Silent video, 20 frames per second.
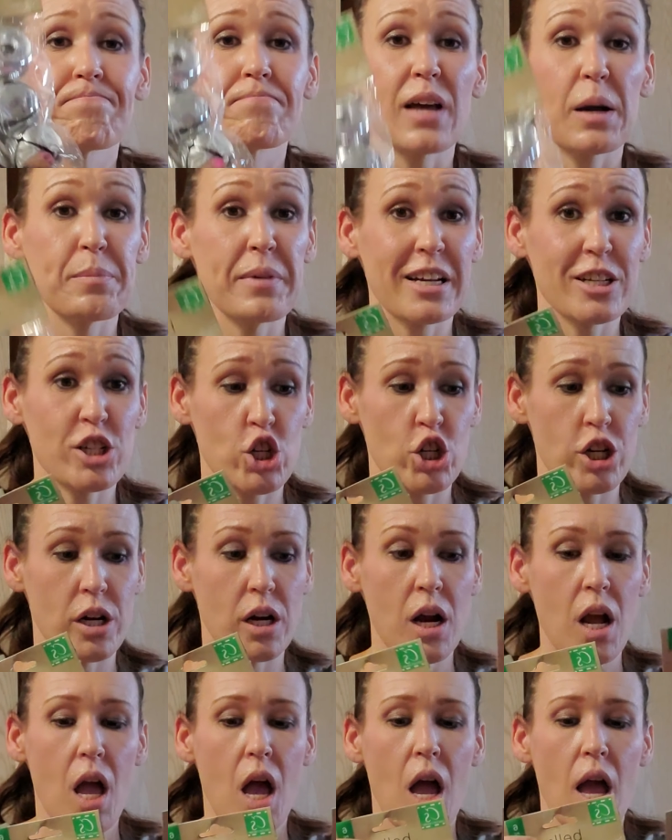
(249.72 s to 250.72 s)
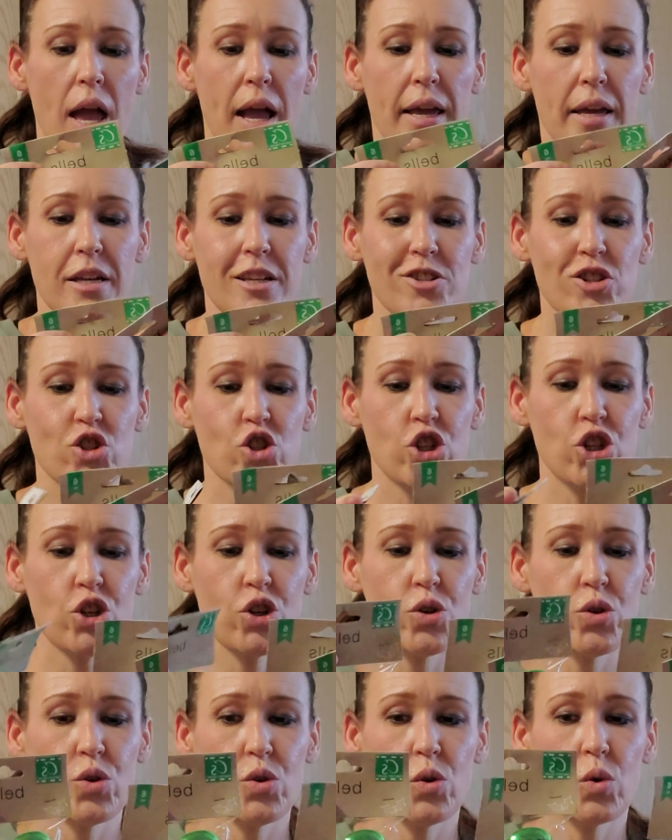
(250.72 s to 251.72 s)
I'm not sure, is
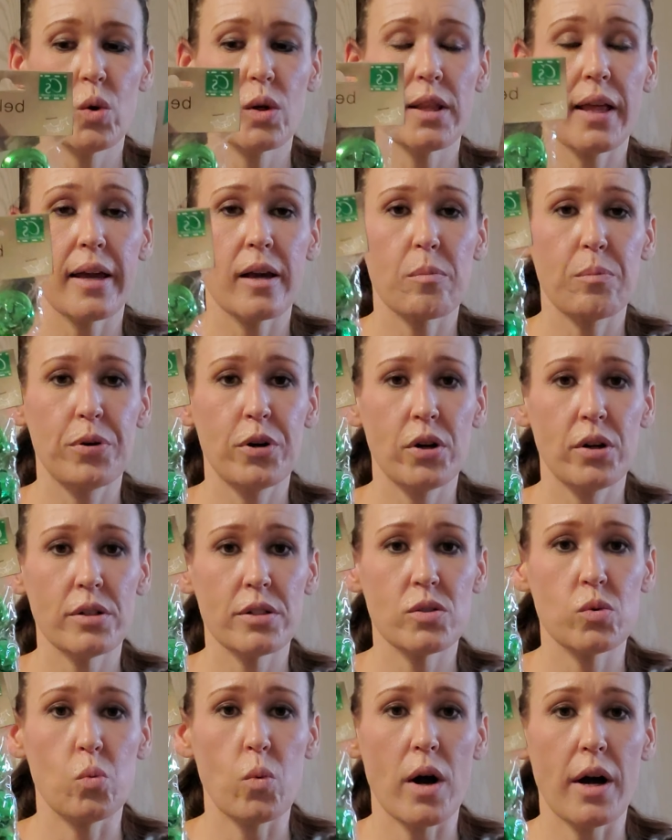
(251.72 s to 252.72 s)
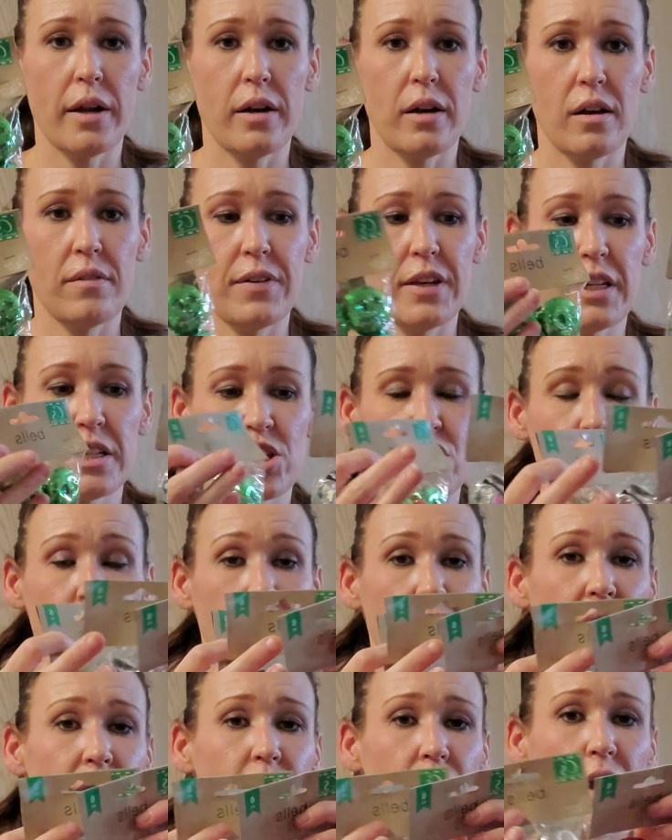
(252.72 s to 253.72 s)
to like put one of each
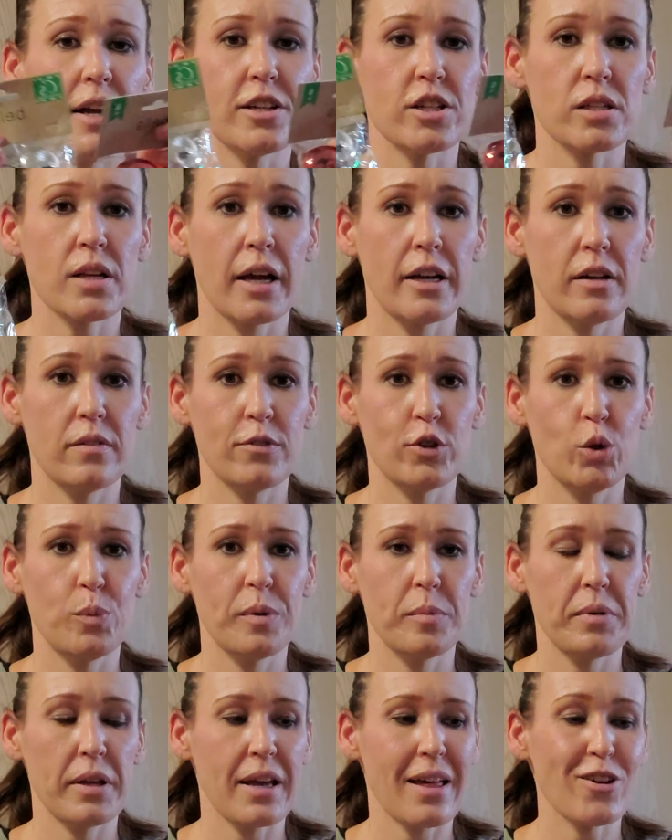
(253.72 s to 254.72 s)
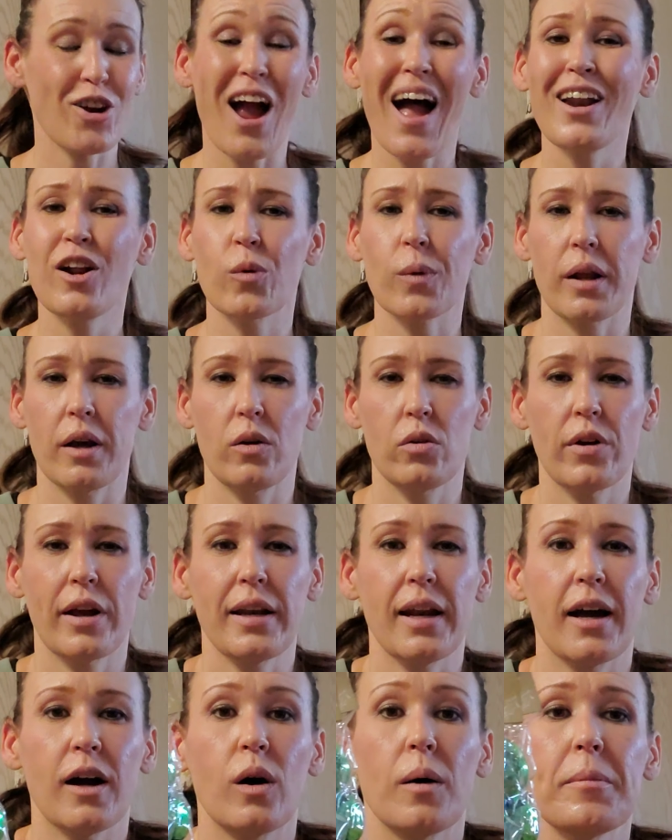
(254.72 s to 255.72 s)
together and just kind of loop them together. I don't know right
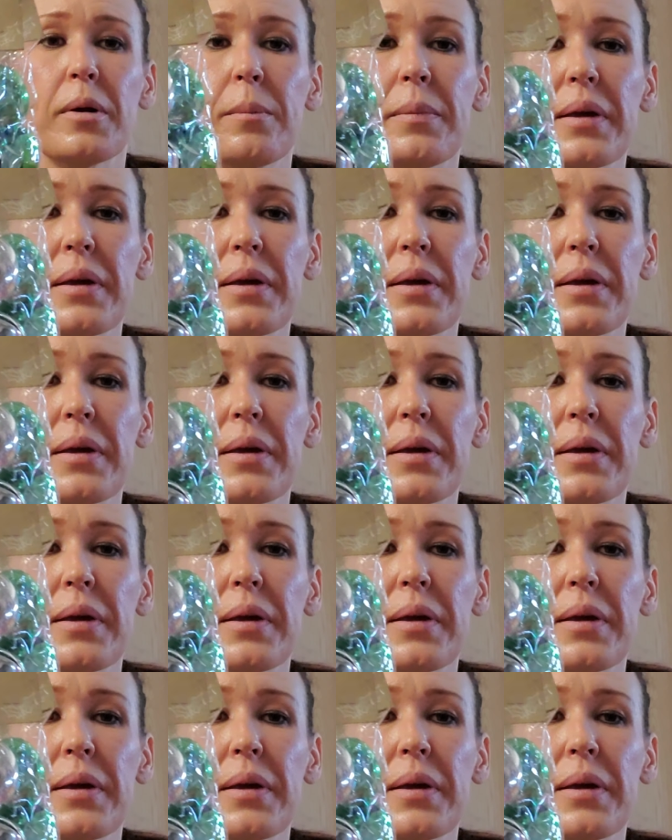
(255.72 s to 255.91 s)
now, I'm gonna